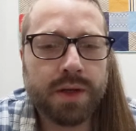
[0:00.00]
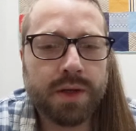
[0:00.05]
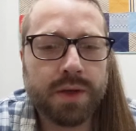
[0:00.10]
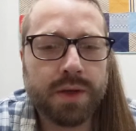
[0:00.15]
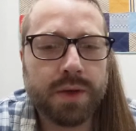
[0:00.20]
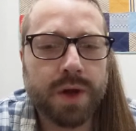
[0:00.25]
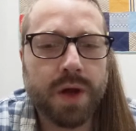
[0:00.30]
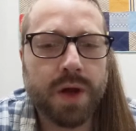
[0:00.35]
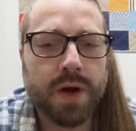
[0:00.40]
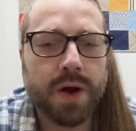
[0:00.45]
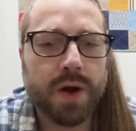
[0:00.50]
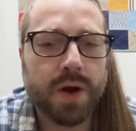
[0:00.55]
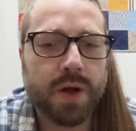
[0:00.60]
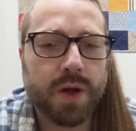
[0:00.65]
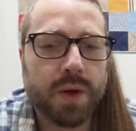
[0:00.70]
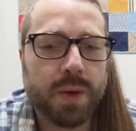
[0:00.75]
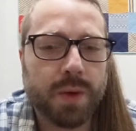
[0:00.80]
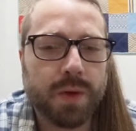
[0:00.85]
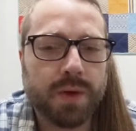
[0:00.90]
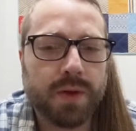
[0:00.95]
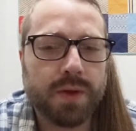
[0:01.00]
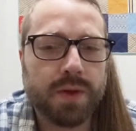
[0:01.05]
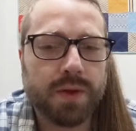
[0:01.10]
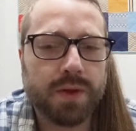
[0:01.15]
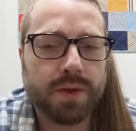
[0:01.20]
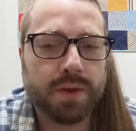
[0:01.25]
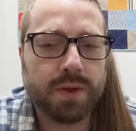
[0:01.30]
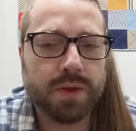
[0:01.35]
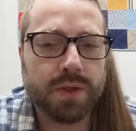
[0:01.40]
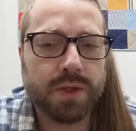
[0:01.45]
do not argue with
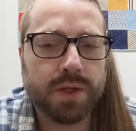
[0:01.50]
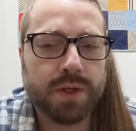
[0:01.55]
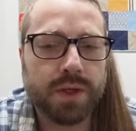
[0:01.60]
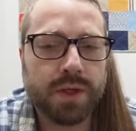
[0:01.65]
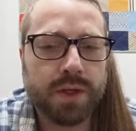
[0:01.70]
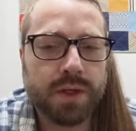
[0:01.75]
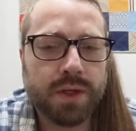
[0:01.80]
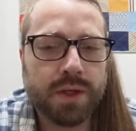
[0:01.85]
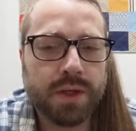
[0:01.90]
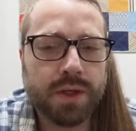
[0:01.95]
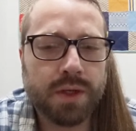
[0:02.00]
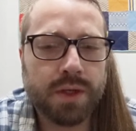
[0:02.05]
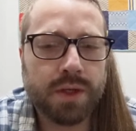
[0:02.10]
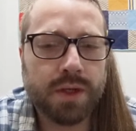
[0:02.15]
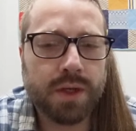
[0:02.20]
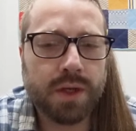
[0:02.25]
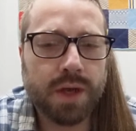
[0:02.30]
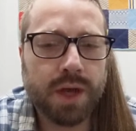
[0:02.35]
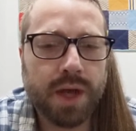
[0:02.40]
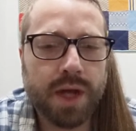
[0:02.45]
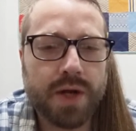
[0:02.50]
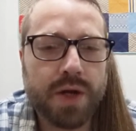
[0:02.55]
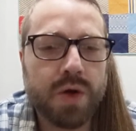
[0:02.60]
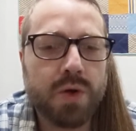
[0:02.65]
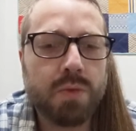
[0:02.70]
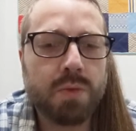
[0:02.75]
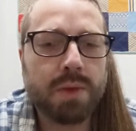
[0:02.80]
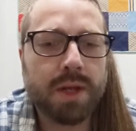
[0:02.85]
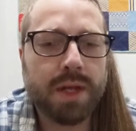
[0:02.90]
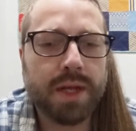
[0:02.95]
delusion. I
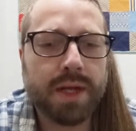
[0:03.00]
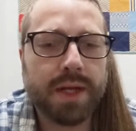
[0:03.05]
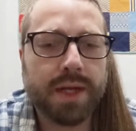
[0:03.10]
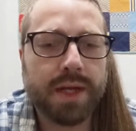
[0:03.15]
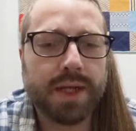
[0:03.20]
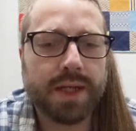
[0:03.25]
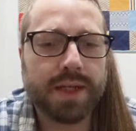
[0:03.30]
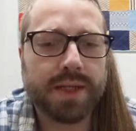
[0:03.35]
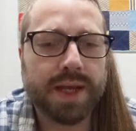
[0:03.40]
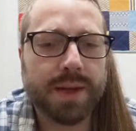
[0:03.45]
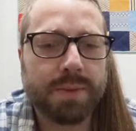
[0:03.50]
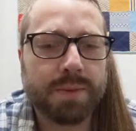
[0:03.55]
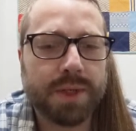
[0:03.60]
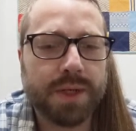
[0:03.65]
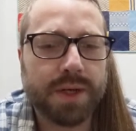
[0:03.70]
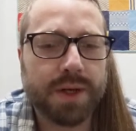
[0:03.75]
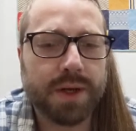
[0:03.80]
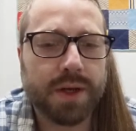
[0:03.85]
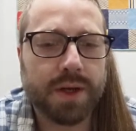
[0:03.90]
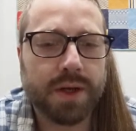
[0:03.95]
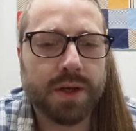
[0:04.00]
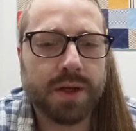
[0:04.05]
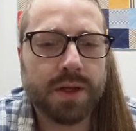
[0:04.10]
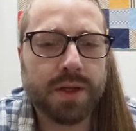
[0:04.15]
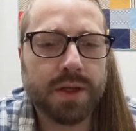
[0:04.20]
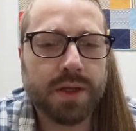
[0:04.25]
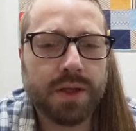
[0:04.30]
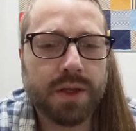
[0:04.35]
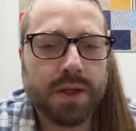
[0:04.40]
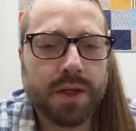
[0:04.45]
don't mean accept it all.
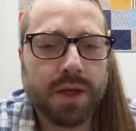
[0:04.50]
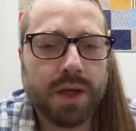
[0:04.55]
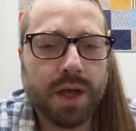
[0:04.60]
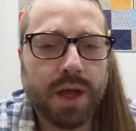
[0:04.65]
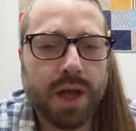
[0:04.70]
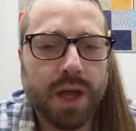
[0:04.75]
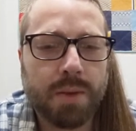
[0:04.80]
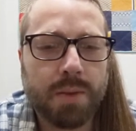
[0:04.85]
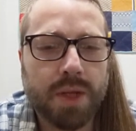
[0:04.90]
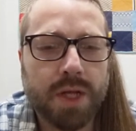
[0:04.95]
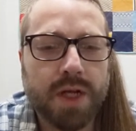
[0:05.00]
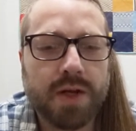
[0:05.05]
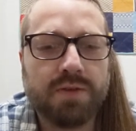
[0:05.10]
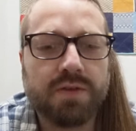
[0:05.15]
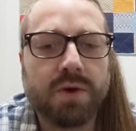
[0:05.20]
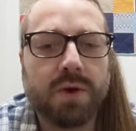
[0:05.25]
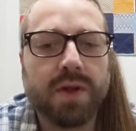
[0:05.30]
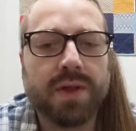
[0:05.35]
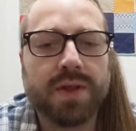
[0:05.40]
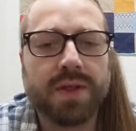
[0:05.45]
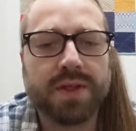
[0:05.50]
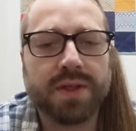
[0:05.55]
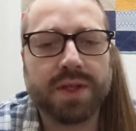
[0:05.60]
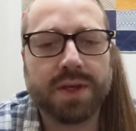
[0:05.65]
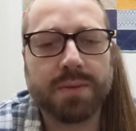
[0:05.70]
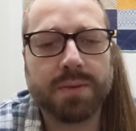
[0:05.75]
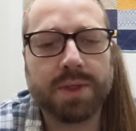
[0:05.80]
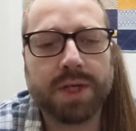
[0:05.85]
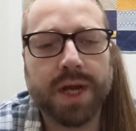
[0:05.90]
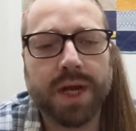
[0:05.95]
I mean avoid the
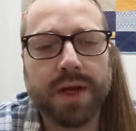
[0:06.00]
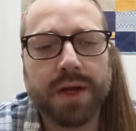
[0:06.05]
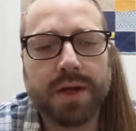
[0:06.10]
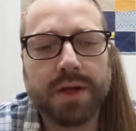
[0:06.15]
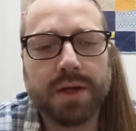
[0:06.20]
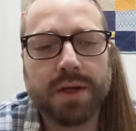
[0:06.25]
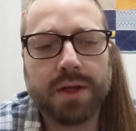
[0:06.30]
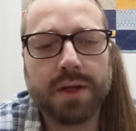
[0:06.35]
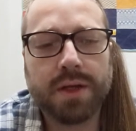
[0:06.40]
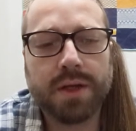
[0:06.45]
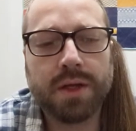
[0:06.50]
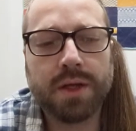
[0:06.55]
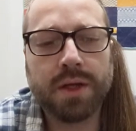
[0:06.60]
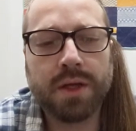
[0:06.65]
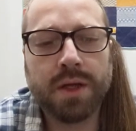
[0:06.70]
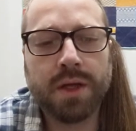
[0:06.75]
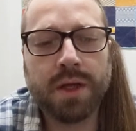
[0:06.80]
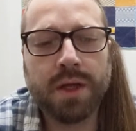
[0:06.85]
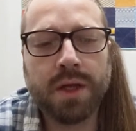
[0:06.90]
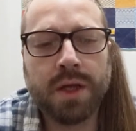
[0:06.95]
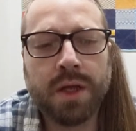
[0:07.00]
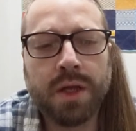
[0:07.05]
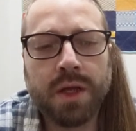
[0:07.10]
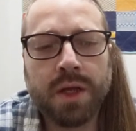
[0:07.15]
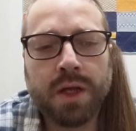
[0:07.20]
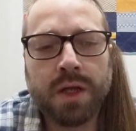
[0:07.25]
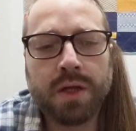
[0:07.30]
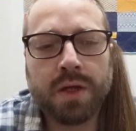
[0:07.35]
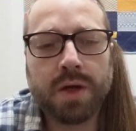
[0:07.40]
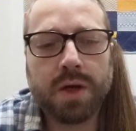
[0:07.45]
subject.
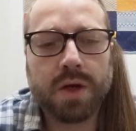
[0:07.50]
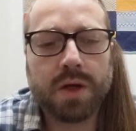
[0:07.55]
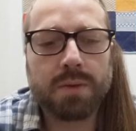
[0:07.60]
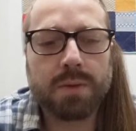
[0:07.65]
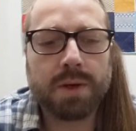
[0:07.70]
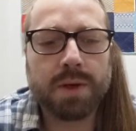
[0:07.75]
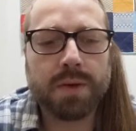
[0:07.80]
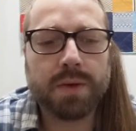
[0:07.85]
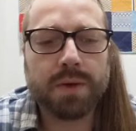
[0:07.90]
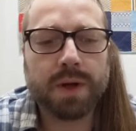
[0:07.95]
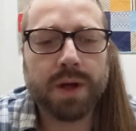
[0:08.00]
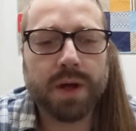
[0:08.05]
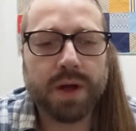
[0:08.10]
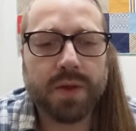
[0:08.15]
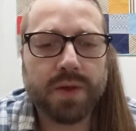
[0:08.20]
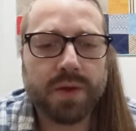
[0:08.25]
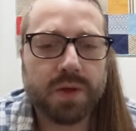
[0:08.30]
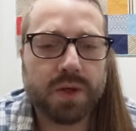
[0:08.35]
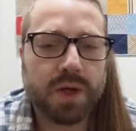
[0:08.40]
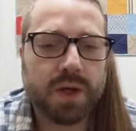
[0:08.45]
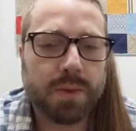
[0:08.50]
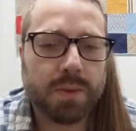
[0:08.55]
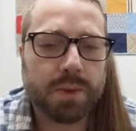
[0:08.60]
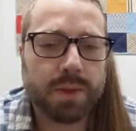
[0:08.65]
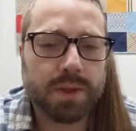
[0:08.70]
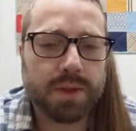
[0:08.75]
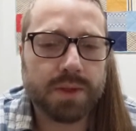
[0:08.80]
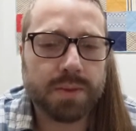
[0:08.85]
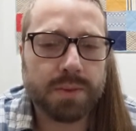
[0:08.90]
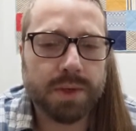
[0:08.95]
Talk about other
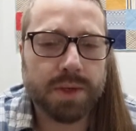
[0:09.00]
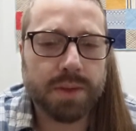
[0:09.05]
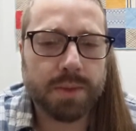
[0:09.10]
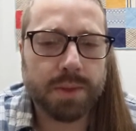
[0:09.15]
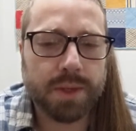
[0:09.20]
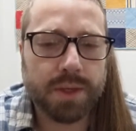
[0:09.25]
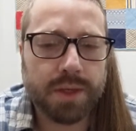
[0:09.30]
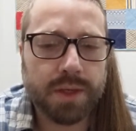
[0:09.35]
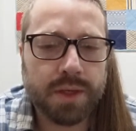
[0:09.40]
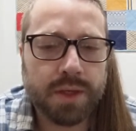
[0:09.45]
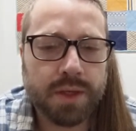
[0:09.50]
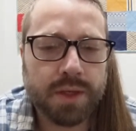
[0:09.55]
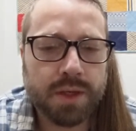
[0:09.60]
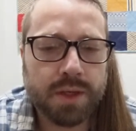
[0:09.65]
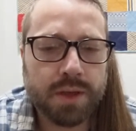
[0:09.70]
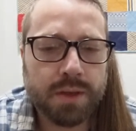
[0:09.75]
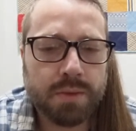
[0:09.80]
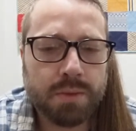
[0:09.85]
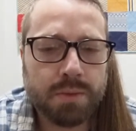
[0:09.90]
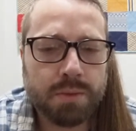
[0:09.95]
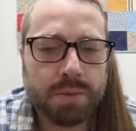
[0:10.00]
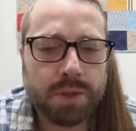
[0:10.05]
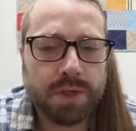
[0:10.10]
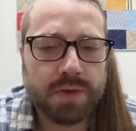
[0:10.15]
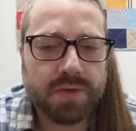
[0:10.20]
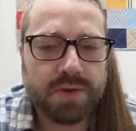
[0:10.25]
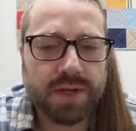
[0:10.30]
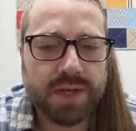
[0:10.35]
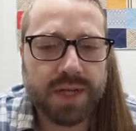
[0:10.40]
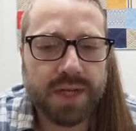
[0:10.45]
topics maybe, but
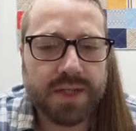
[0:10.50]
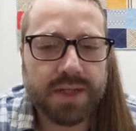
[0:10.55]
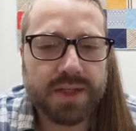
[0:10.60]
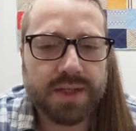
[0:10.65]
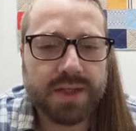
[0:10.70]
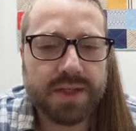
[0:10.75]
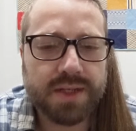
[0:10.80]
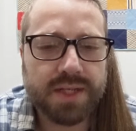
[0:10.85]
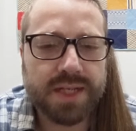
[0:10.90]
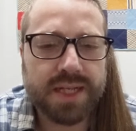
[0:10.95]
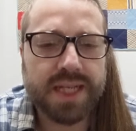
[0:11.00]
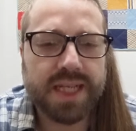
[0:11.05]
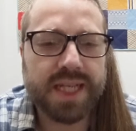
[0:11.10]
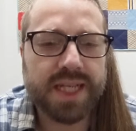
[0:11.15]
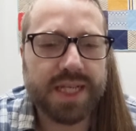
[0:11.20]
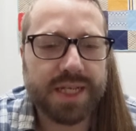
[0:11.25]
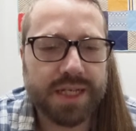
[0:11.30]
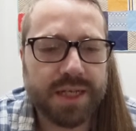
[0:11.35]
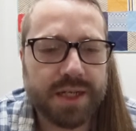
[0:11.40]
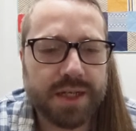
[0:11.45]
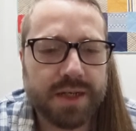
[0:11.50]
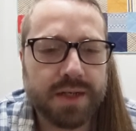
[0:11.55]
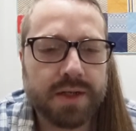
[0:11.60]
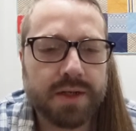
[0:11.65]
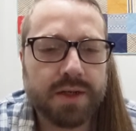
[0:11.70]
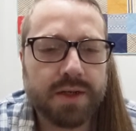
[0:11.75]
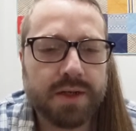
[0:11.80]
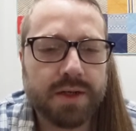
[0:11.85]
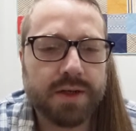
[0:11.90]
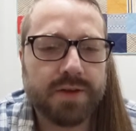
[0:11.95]
if it gets into heated
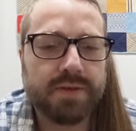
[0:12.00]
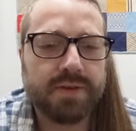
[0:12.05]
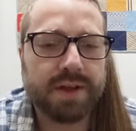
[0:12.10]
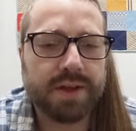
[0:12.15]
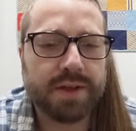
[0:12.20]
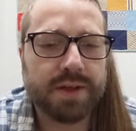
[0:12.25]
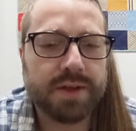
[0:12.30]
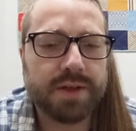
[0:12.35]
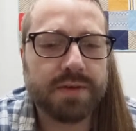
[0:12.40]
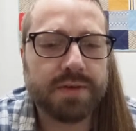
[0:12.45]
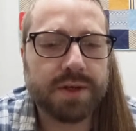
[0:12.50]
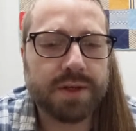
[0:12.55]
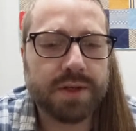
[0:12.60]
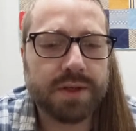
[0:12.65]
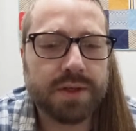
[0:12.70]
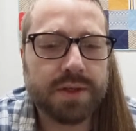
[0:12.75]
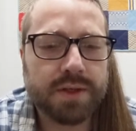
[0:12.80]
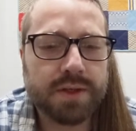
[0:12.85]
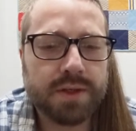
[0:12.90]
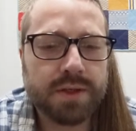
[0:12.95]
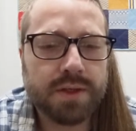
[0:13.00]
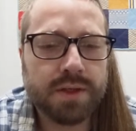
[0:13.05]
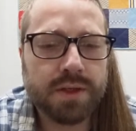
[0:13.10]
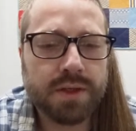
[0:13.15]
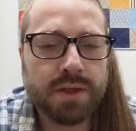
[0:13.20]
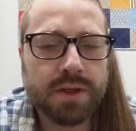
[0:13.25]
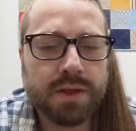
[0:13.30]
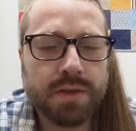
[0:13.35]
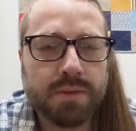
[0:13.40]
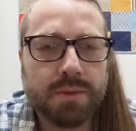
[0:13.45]
defensiveness,
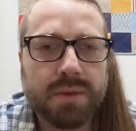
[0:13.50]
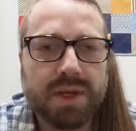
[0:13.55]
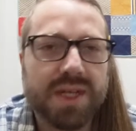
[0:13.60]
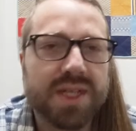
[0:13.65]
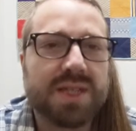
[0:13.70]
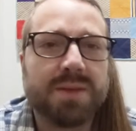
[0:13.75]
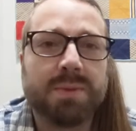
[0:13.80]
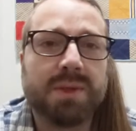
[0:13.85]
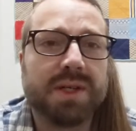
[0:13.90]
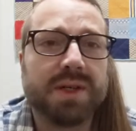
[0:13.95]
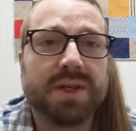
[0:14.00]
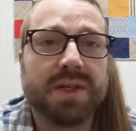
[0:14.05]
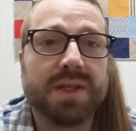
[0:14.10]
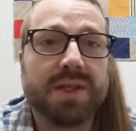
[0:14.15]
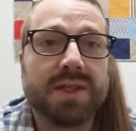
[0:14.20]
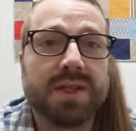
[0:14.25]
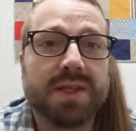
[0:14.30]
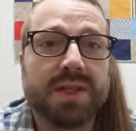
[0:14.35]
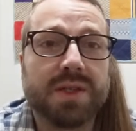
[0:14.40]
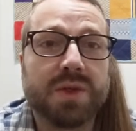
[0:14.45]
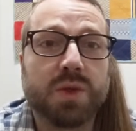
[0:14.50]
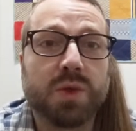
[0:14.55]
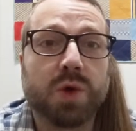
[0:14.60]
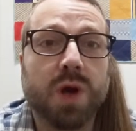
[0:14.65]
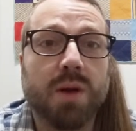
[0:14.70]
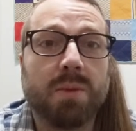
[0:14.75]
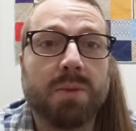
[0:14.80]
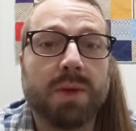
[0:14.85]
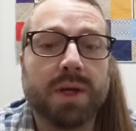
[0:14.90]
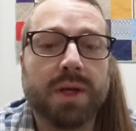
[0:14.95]
my experience says
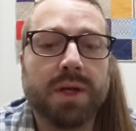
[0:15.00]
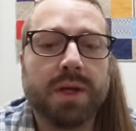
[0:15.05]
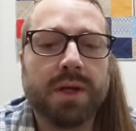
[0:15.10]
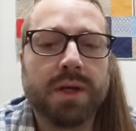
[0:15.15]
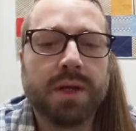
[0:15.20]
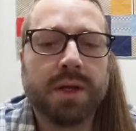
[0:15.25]
drop it.